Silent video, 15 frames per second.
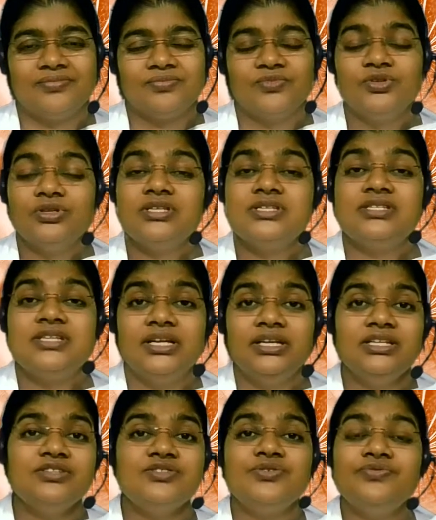Sense
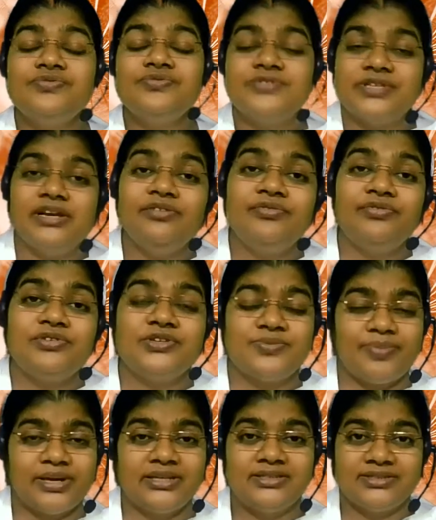of self
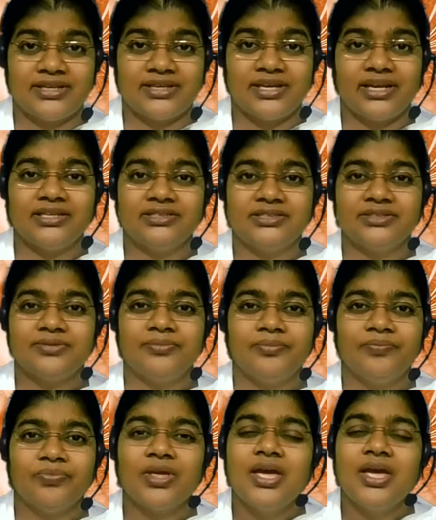respect says,
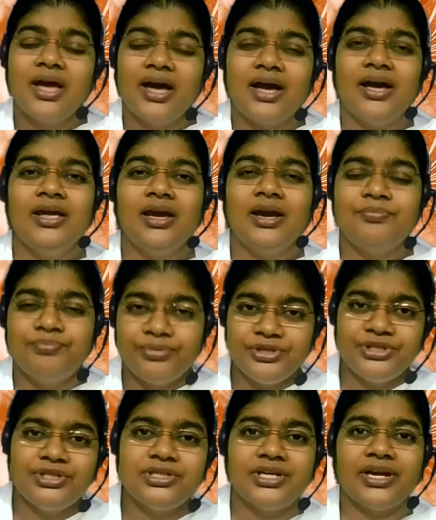I
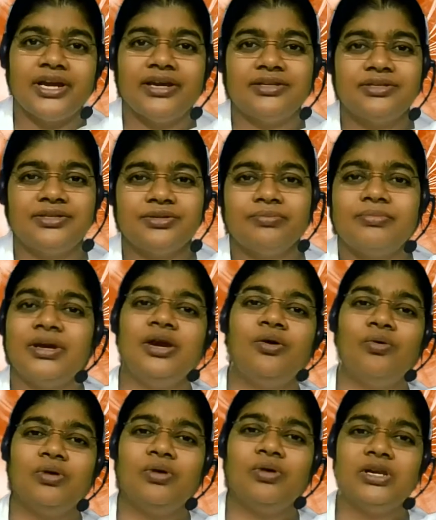appreciate my
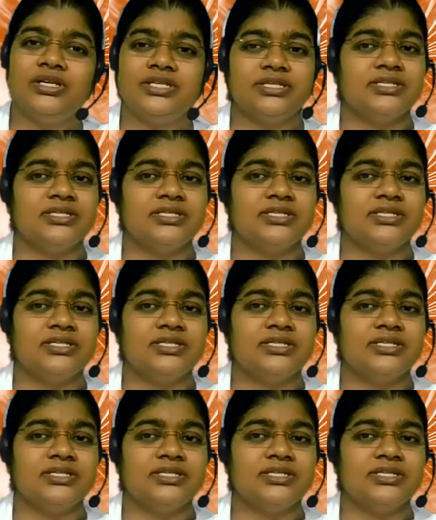qualities.